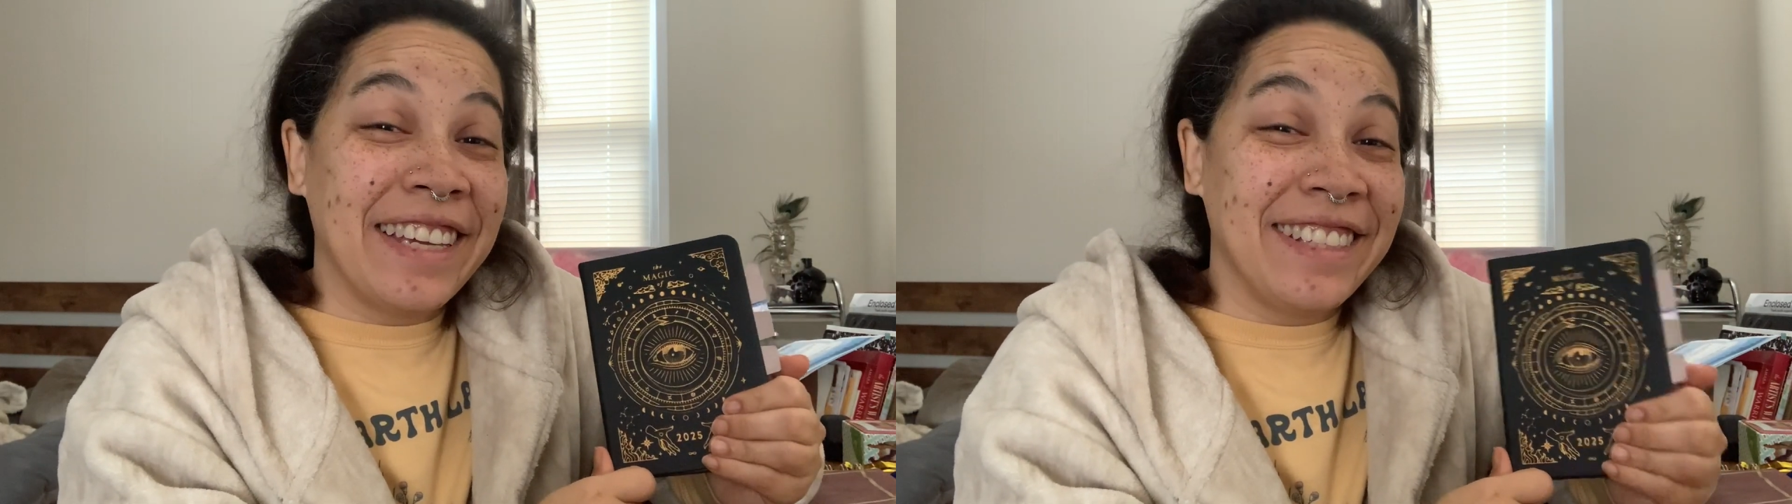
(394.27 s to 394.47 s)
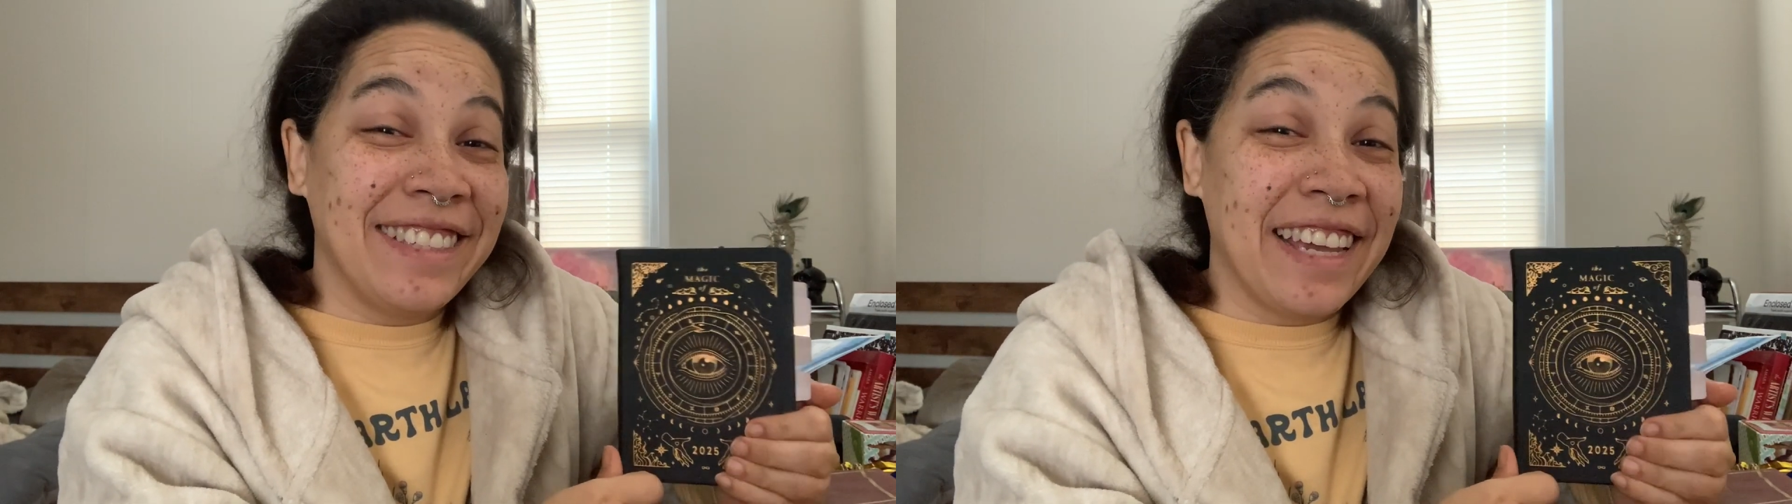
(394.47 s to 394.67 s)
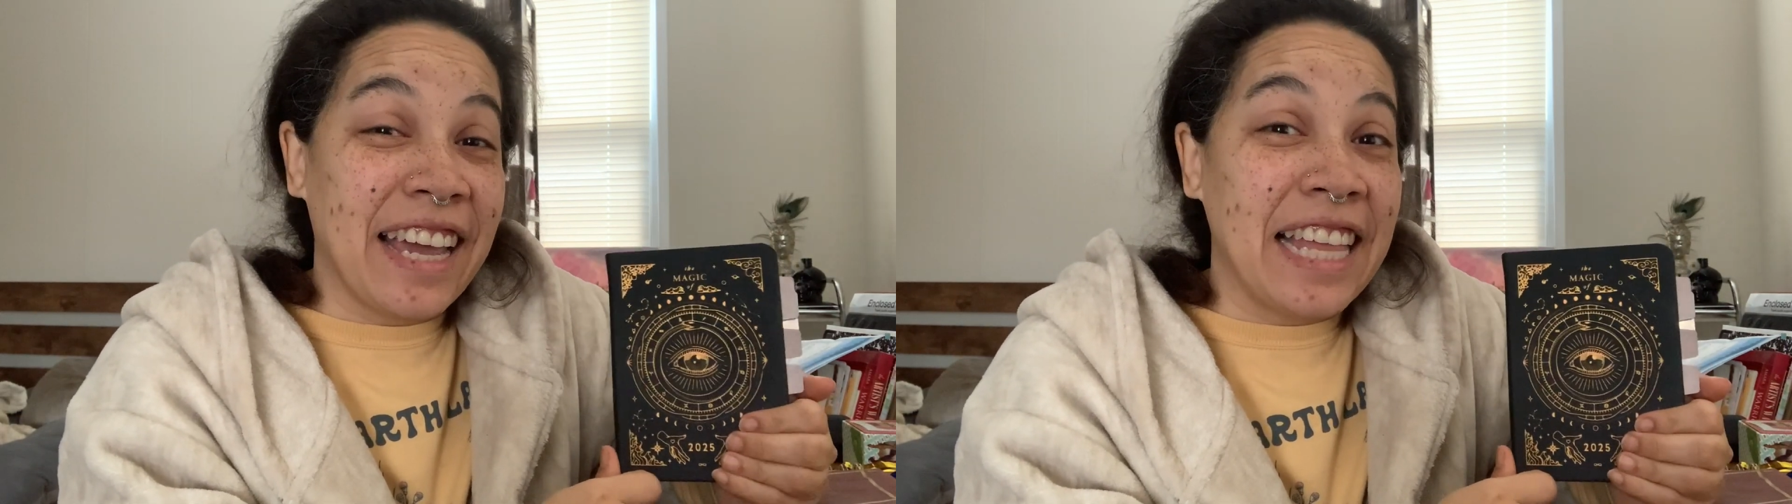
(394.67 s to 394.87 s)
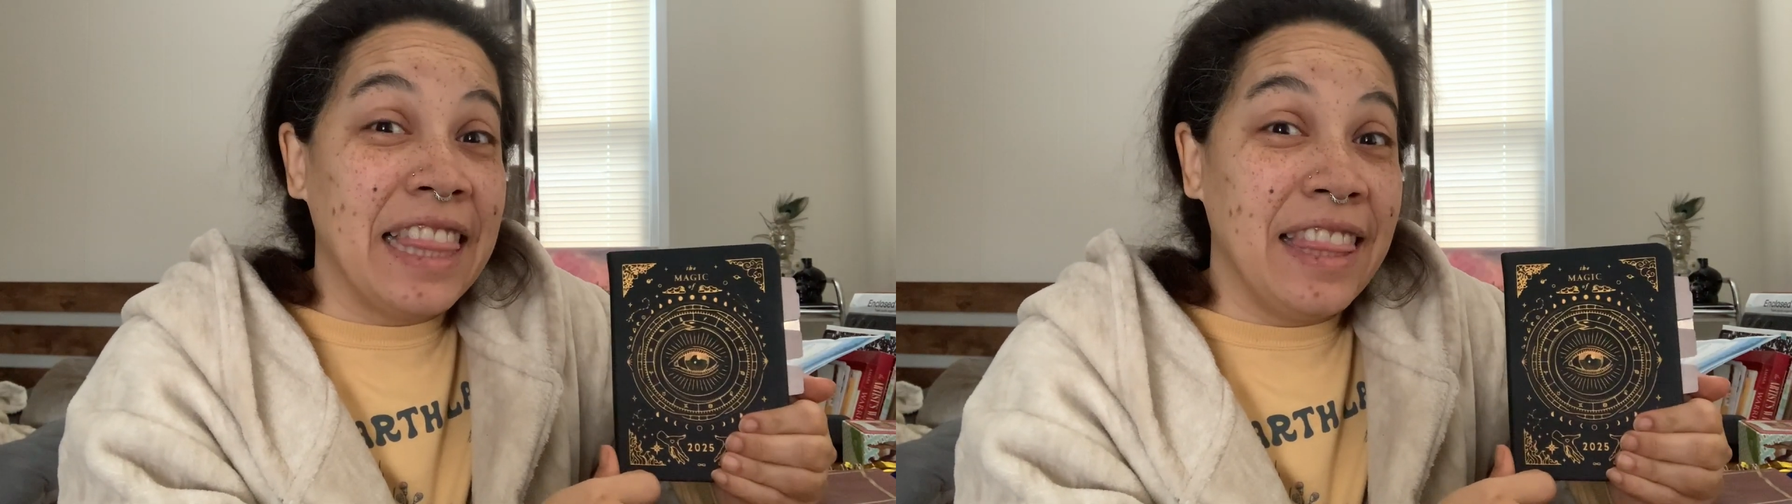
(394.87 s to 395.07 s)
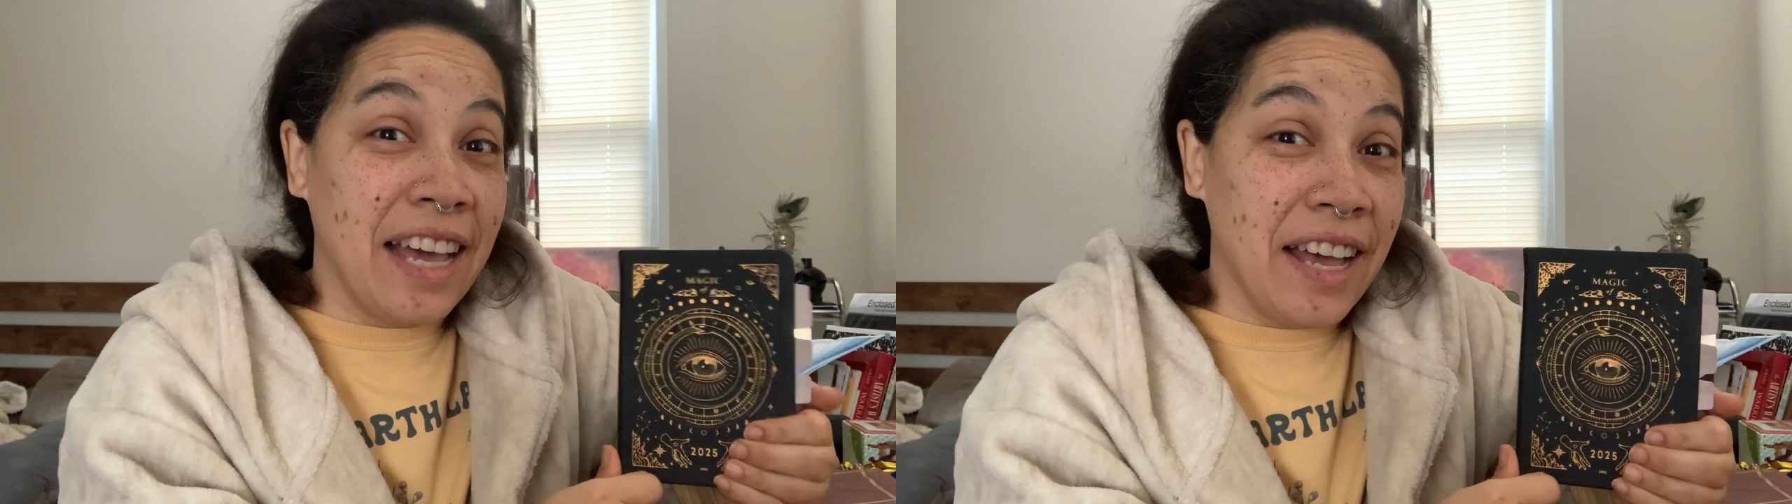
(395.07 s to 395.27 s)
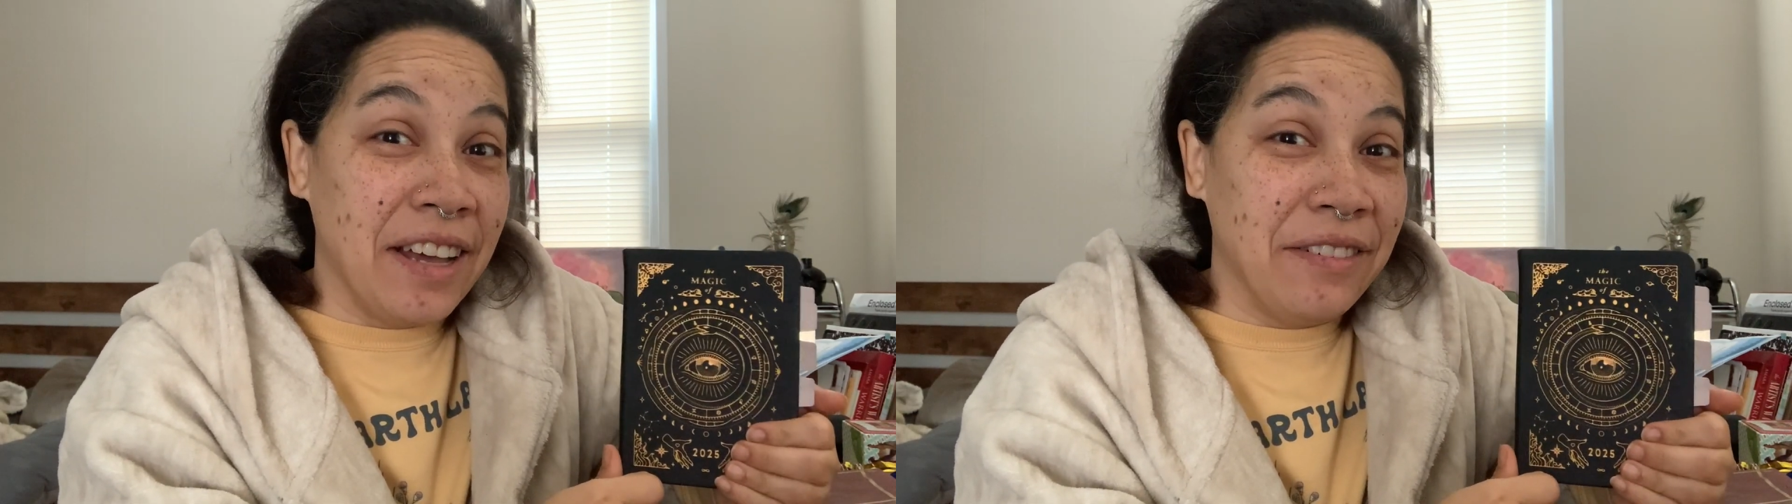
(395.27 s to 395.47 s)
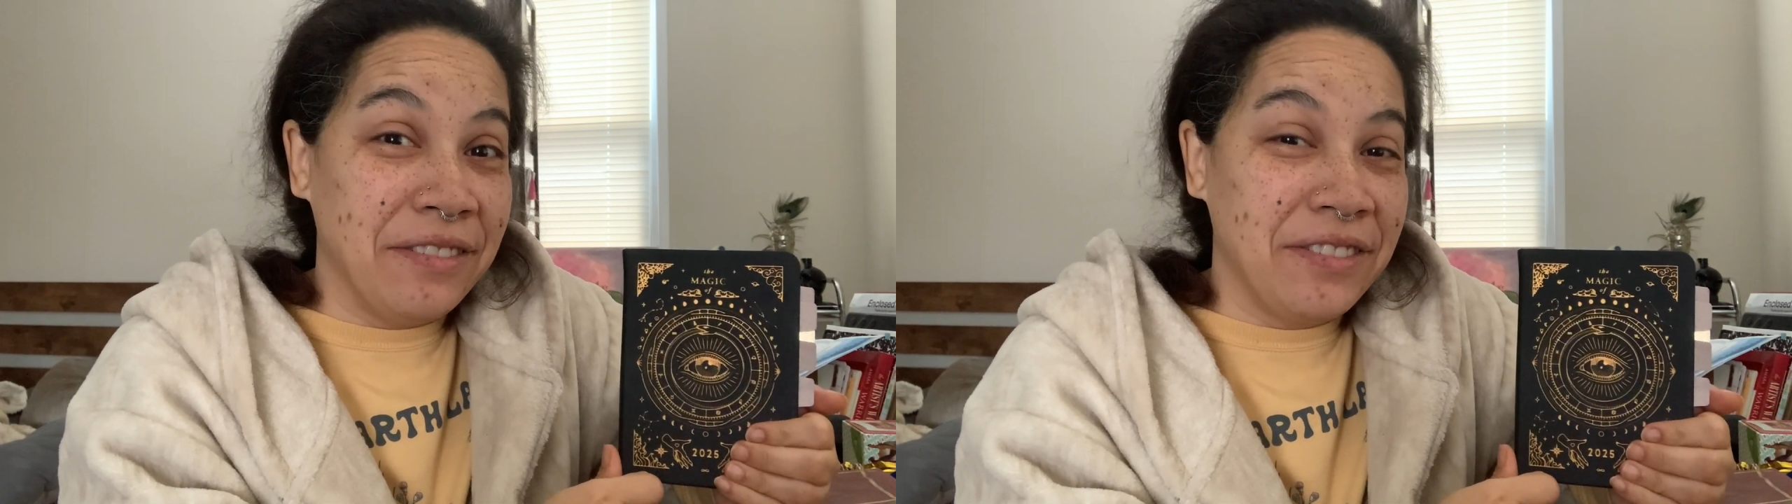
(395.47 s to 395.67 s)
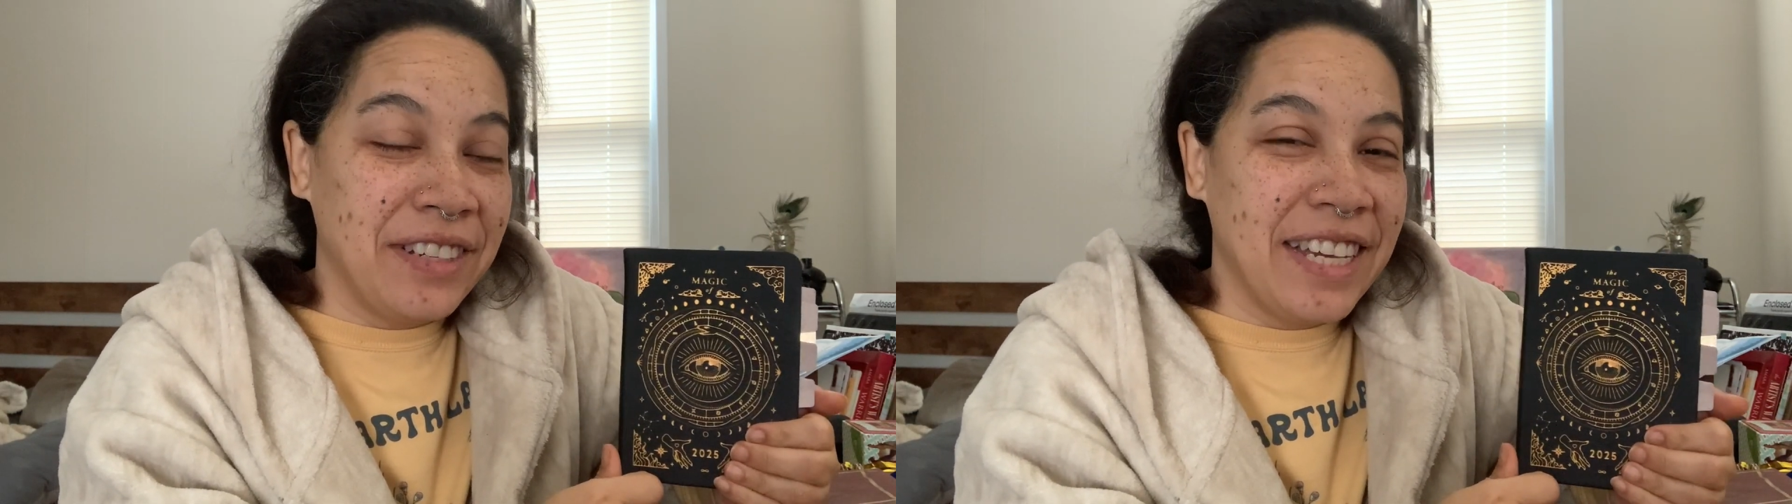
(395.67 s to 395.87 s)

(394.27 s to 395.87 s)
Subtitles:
can say I love.